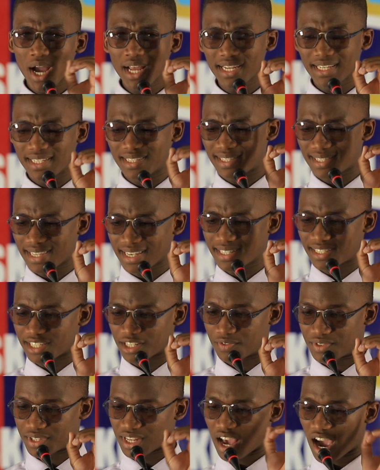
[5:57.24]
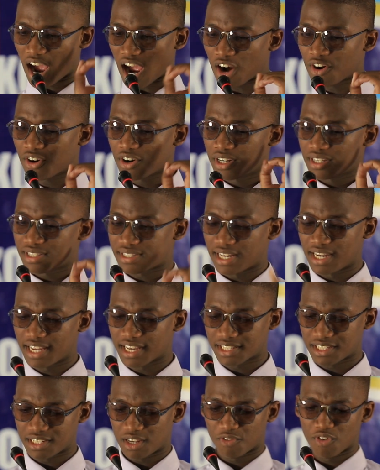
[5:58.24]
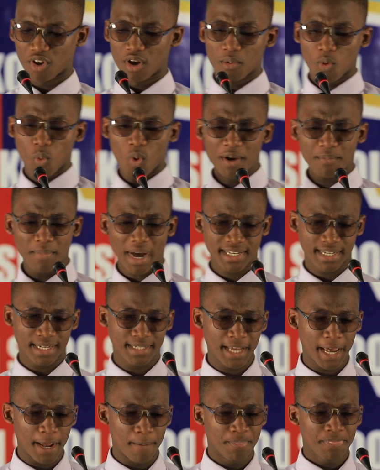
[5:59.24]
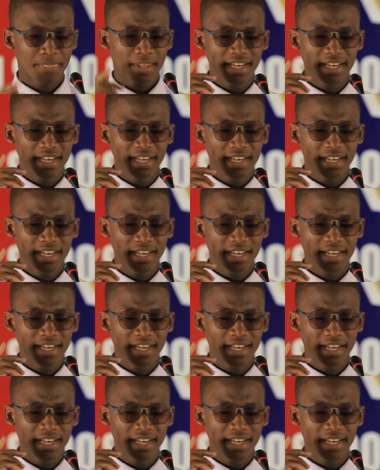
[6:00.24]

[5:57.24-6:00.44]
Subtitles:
while incentives are selective. One at a time.